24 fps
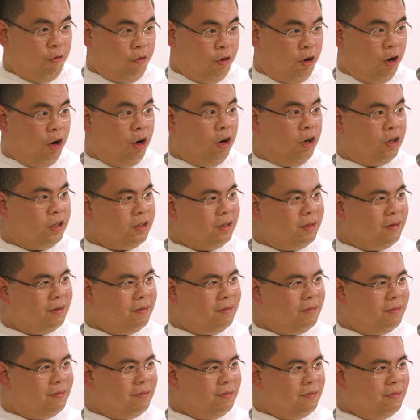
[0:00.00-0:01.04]
God.
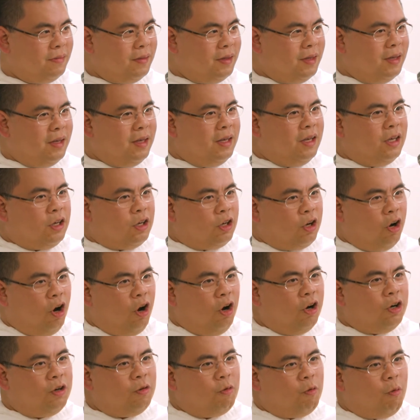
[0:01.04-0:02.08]

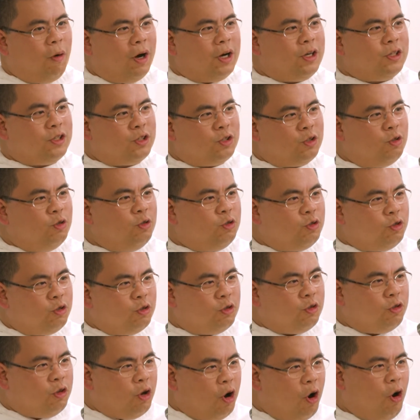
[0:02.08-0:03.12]
God wants you to
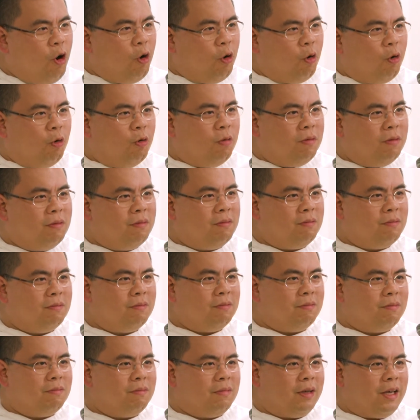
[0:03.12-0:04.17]
know
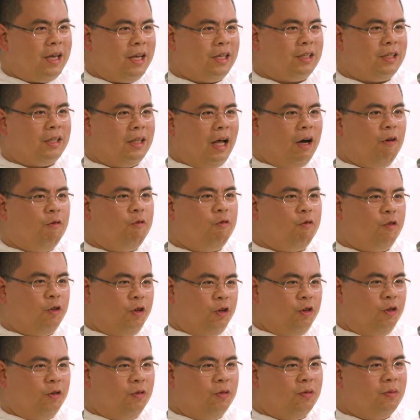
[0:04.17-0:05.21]
his love for
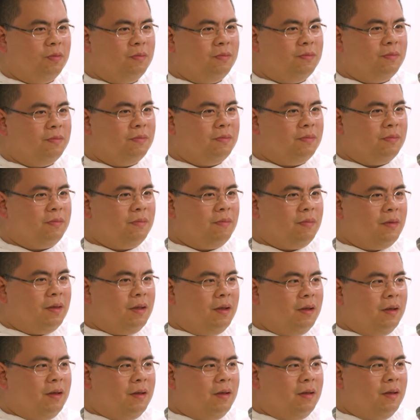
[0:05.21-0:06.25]
you
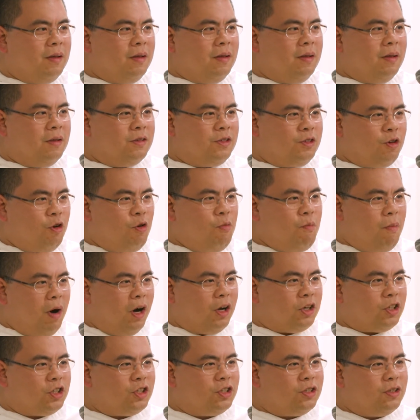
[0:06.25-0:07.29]
so
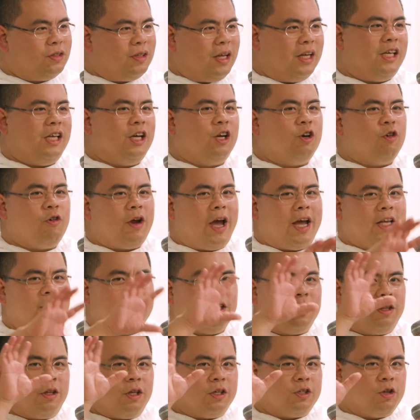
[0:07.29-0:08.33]
much that he
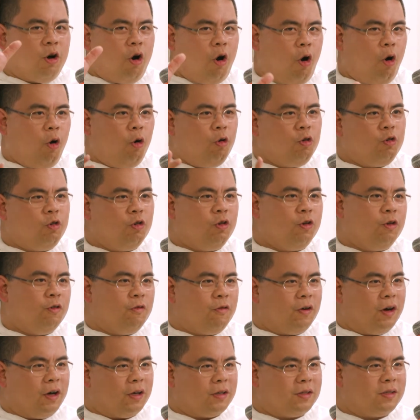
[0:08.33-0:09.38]
created this whole
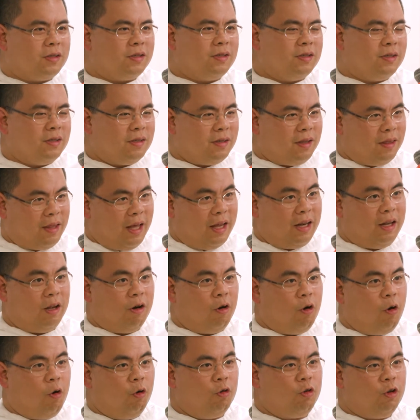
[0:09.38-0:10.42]
universe, that the
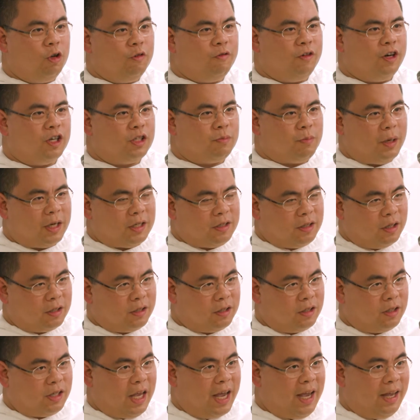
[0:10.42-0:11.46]
whole universe might
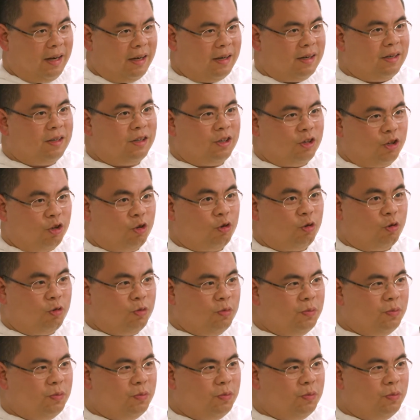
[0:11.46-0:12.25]
sustain you.